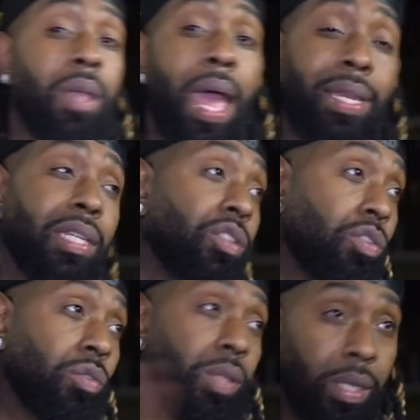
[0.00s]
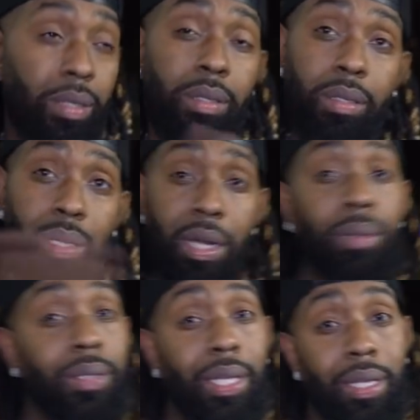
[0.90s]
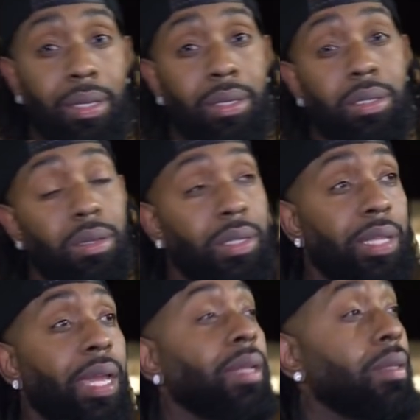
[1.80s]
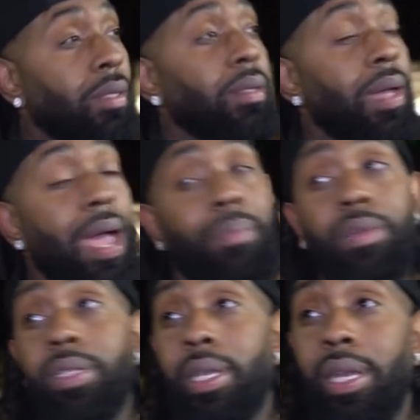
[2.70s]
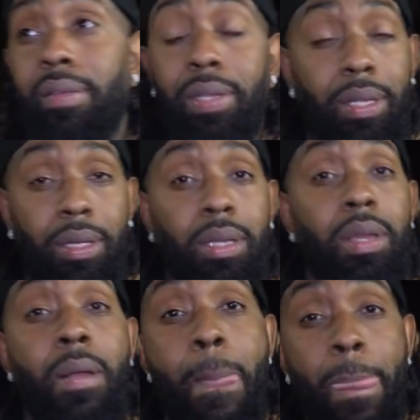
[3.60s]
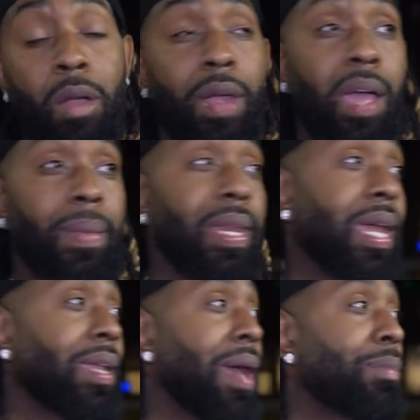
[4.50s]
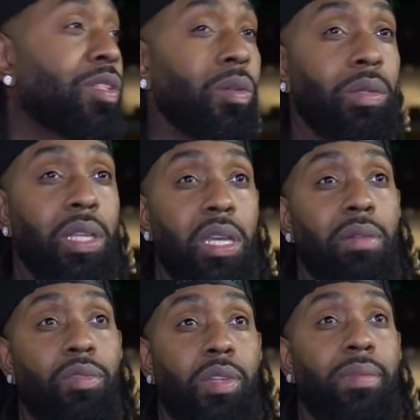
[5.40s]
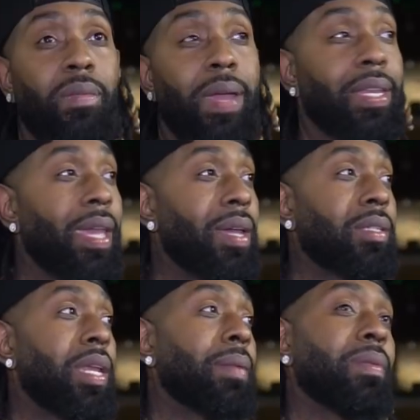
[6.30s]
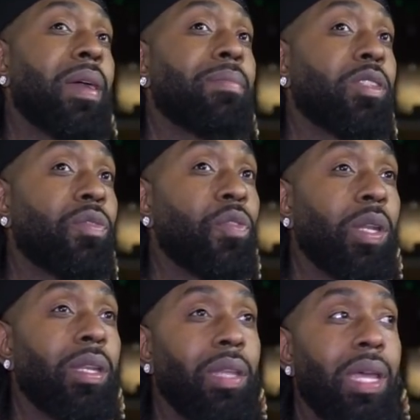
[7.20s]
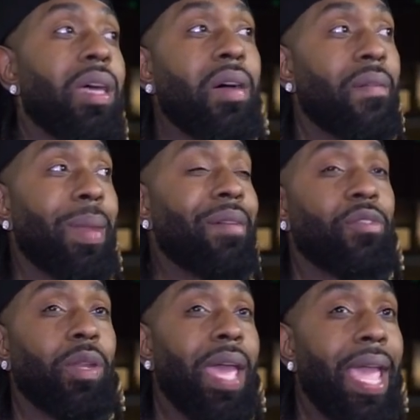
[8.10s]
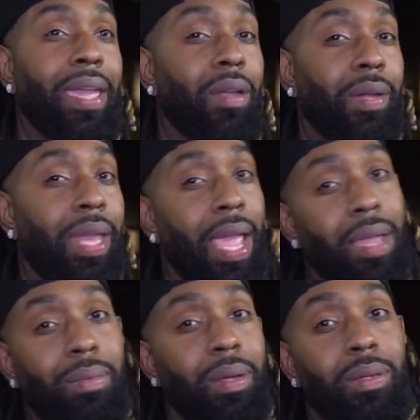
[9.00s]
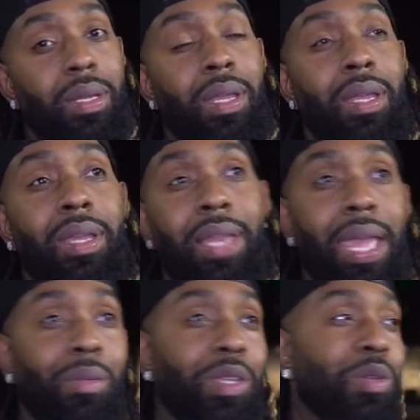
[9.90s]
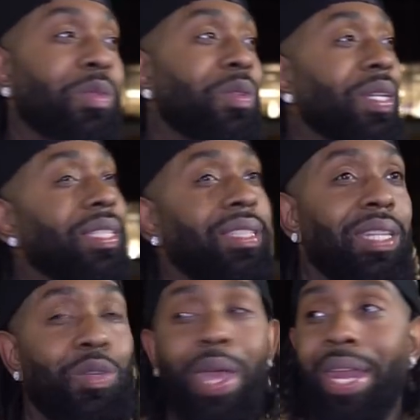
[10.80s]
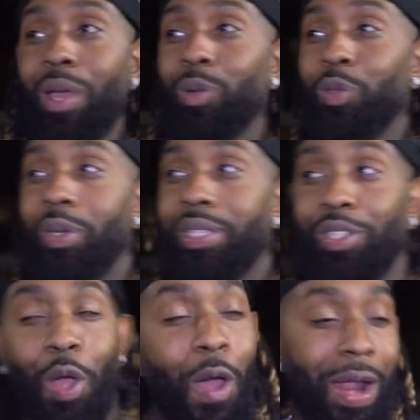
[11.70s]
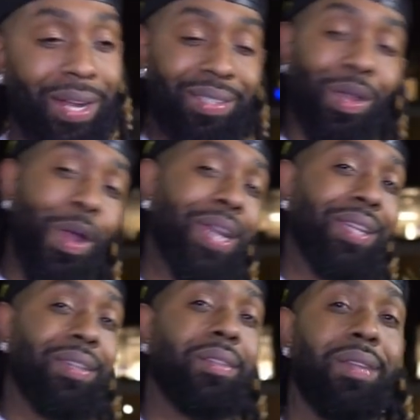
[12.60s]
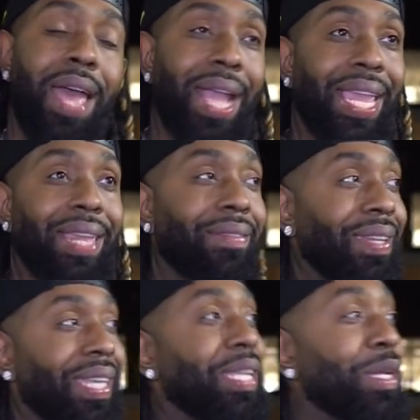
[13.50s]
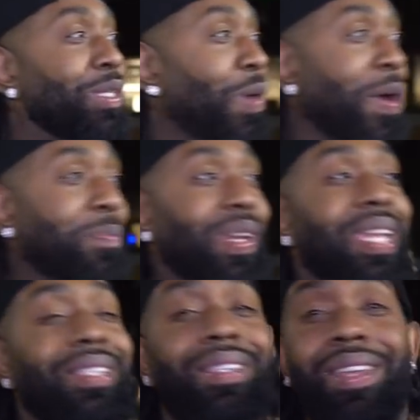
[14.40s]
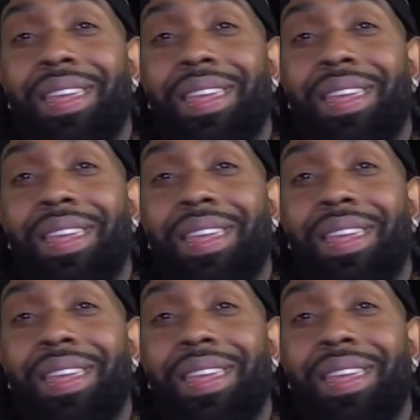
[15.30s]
I need you to, you know what I'm saying? So it's like, I appreciate everything around me. And I, I'm so love-driven right now. It's like, bro, I'm just full of love. I'm not full of anger and hate, bro. Like, when you do this shit, you got to go to a dark, dark. I can't get to the darkness.